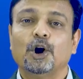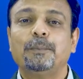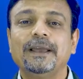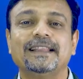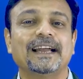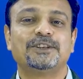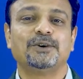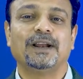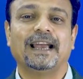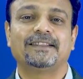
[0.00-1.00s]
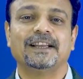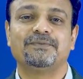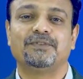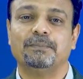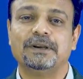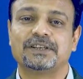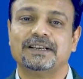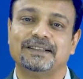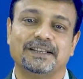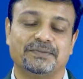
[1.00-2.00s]
Hoping that you like the
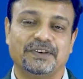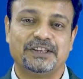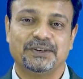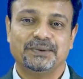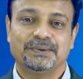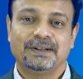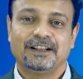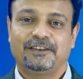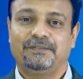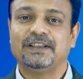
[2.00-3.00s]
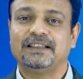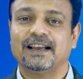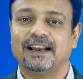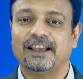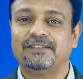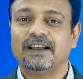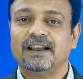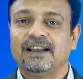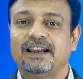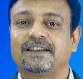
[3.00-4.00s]
information in this video, Vidyalive
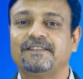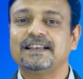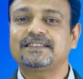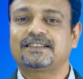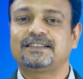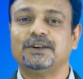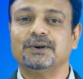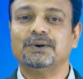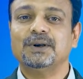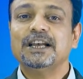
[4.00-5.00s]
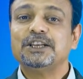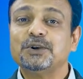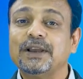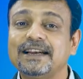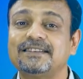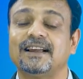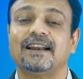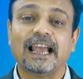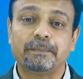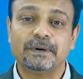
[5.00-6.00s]
requests you to hit the
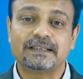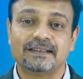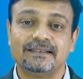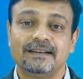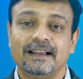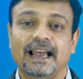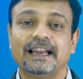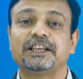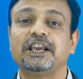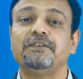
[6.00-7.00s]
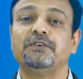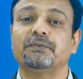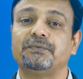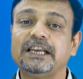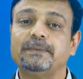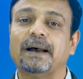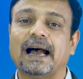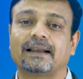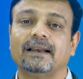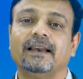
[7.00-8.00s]
like button and give your
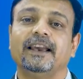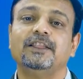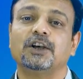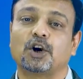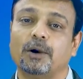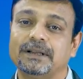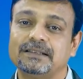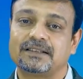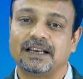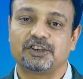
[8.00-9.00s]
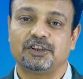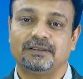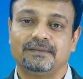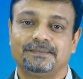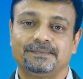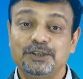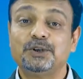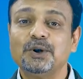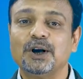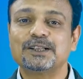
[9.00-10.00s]
feedback in the comment section.
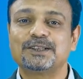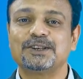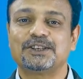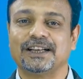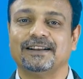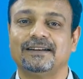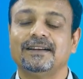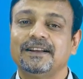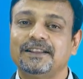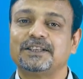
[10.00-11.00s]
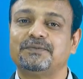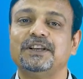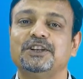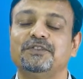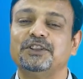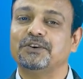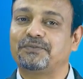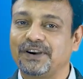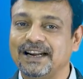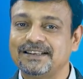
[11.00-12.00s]
Do also share this video with your
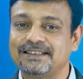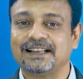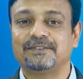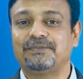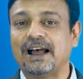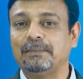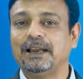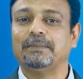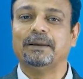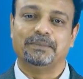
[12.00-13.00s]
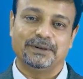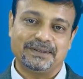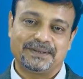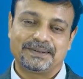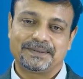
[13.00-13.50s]
friends and family members.